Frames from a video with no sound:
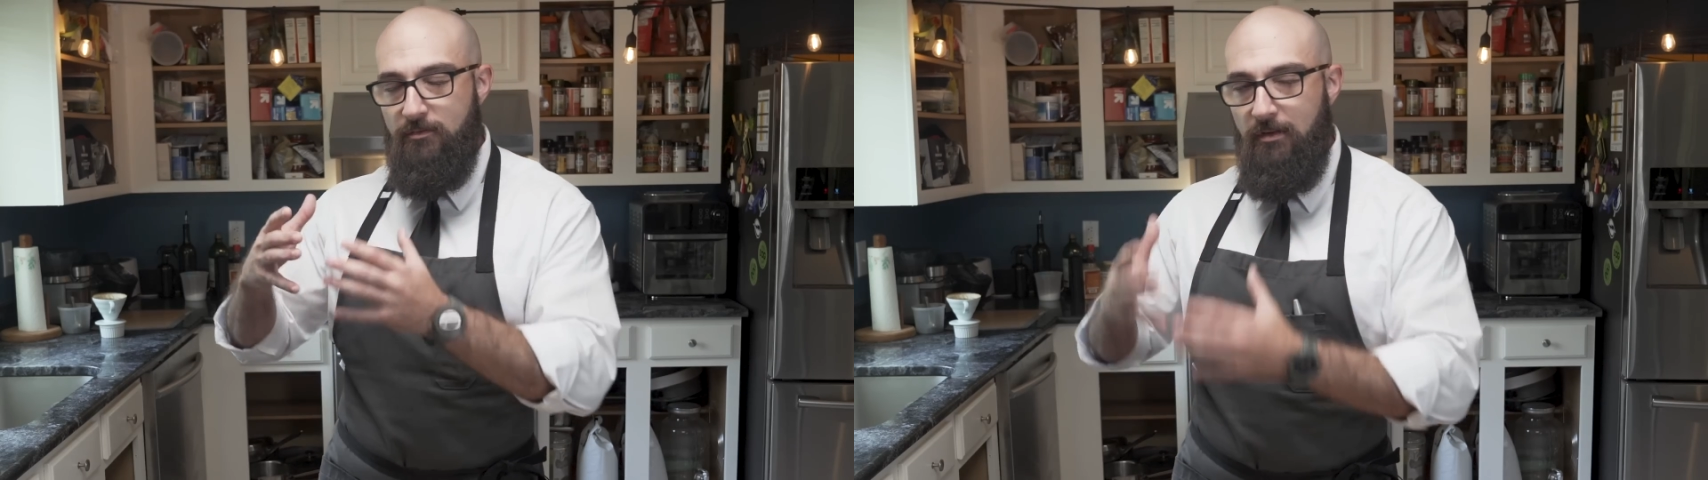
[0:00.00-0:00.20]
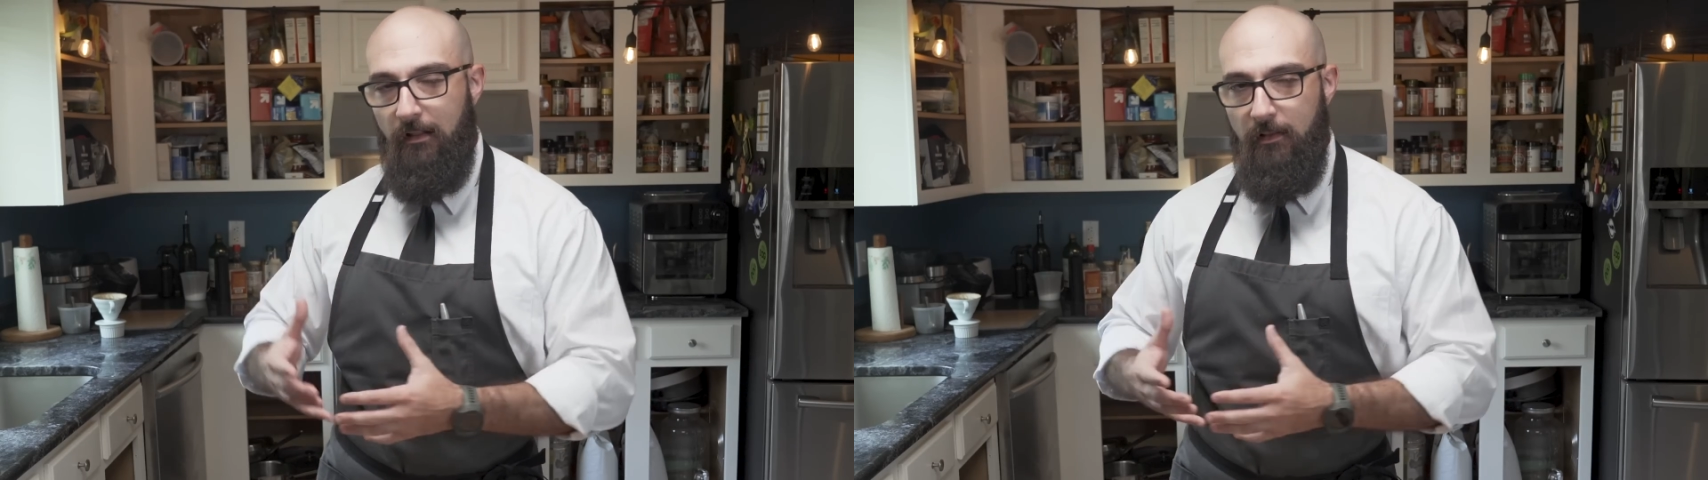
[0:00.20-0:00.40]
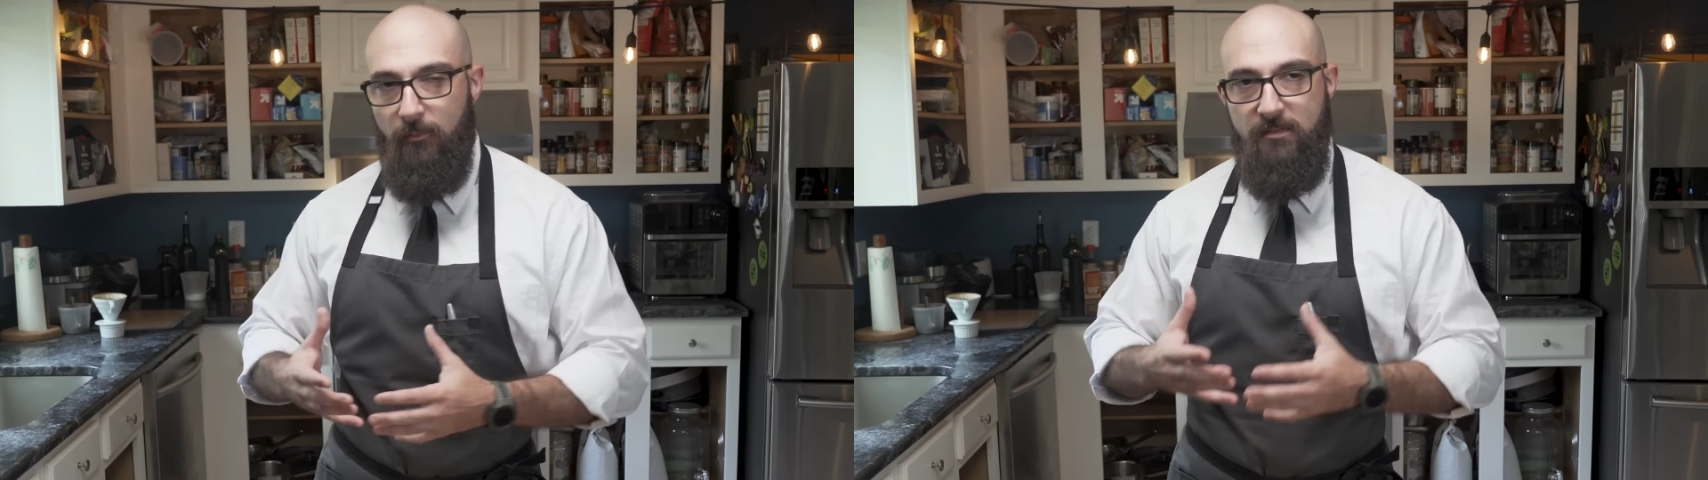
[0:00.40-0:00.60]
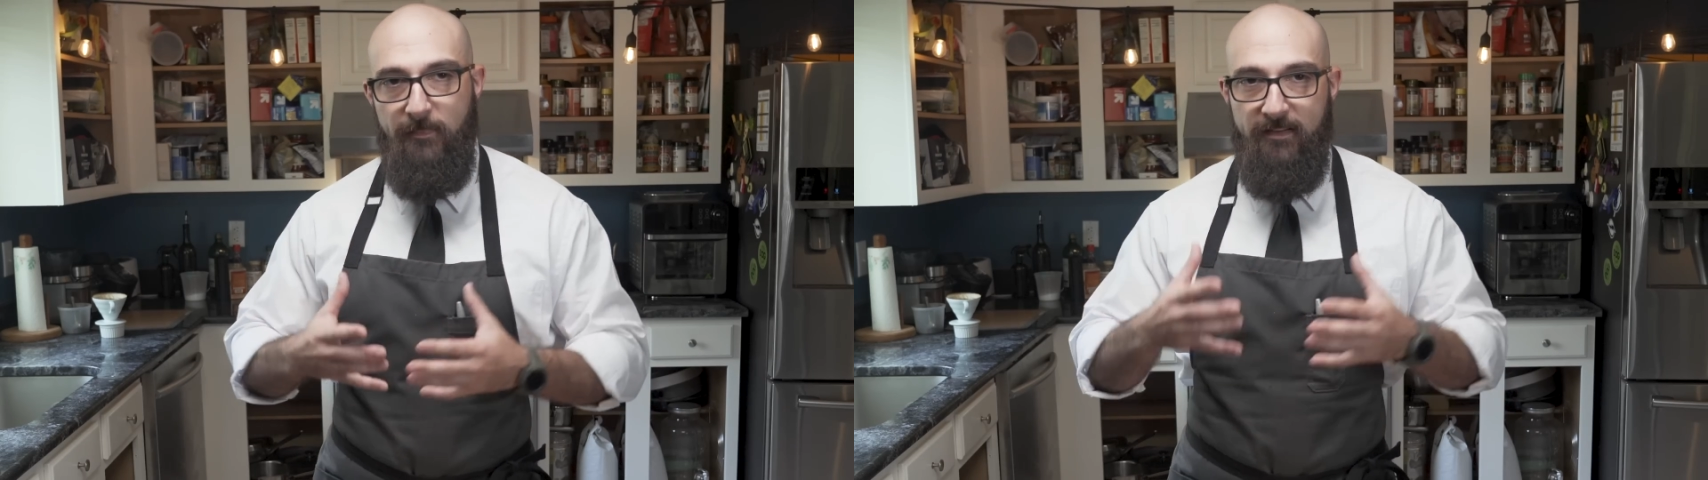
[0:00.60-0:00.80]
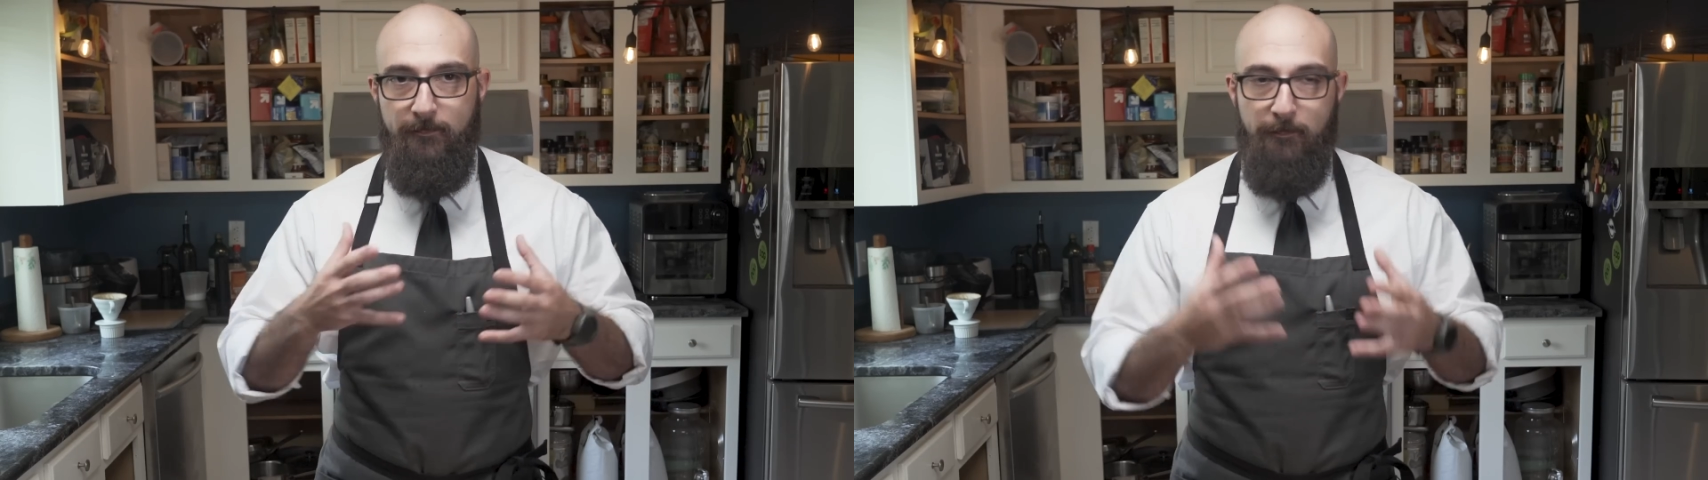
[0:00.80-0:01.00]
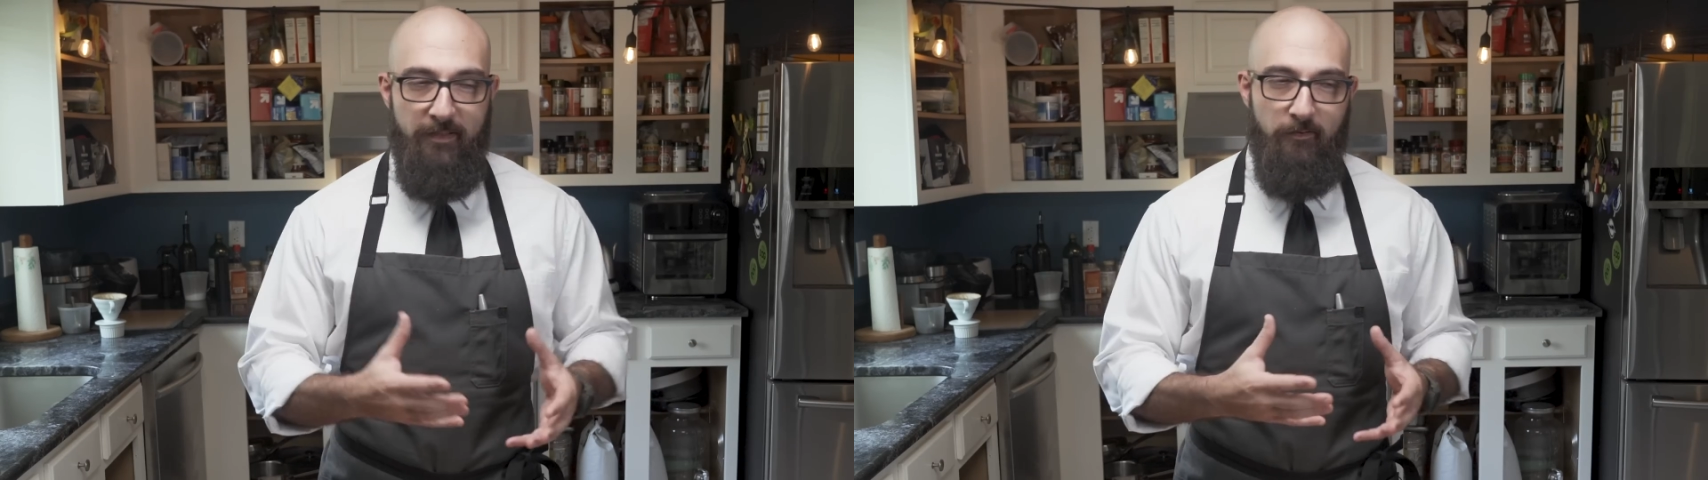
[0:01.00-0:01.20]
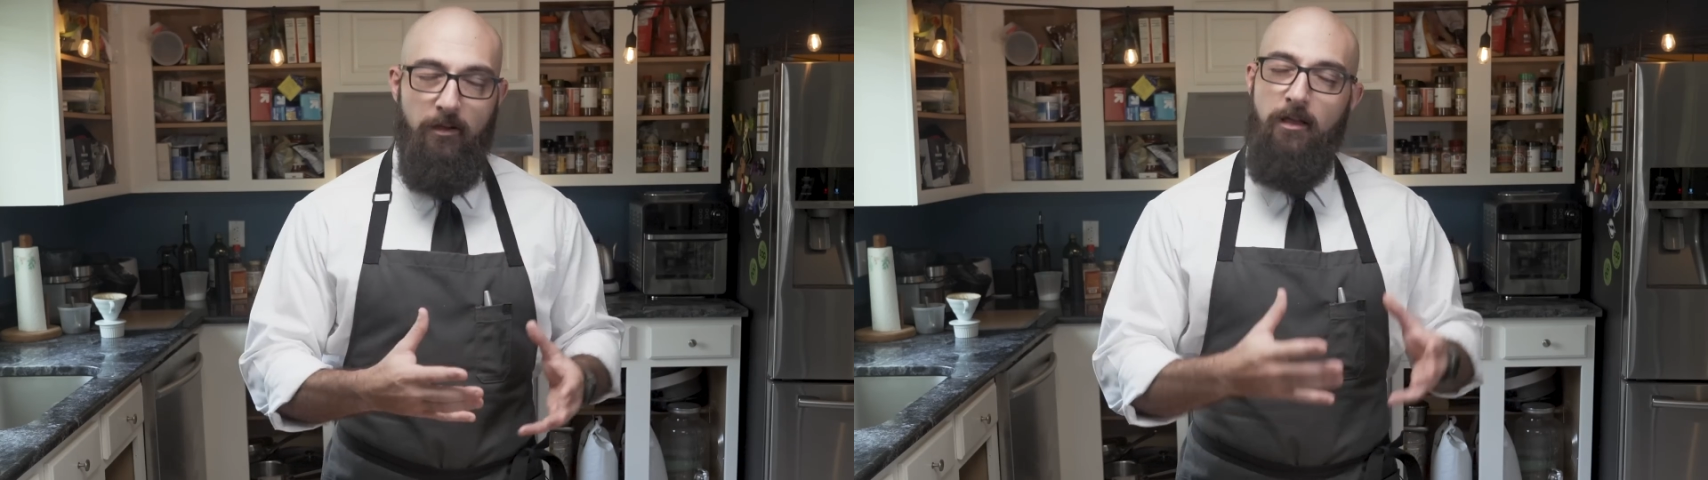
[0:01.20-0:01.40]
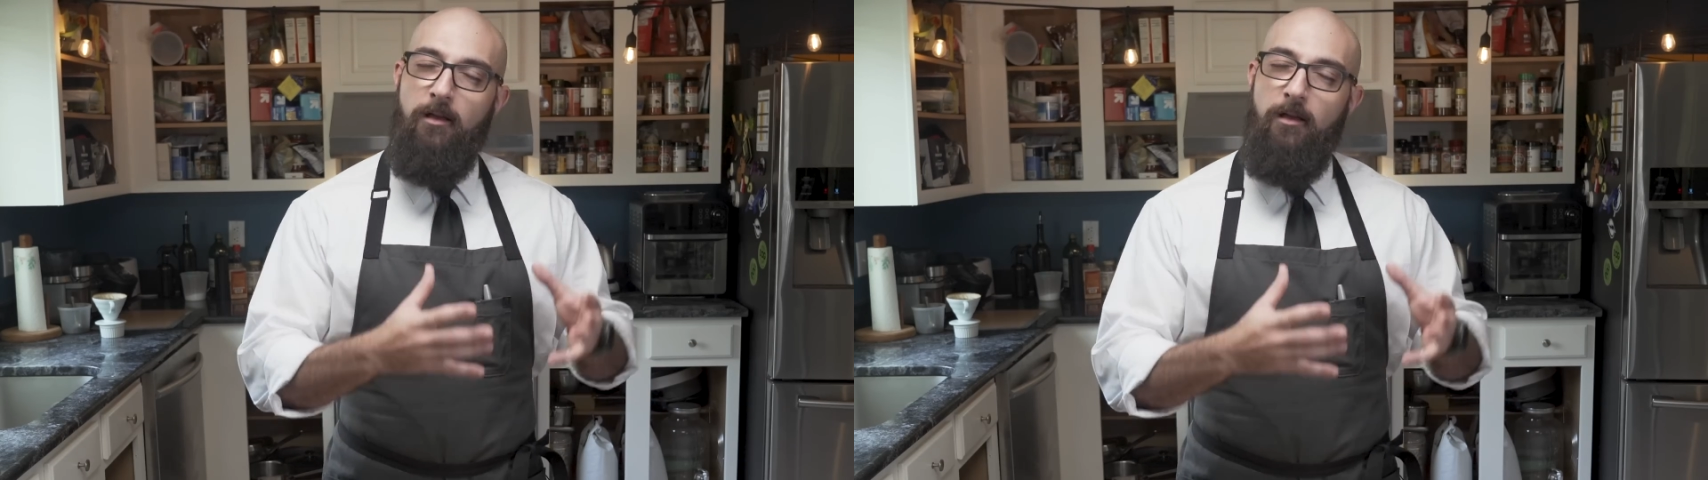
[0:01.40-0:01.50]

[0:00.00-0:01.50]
chocolate, which made it better.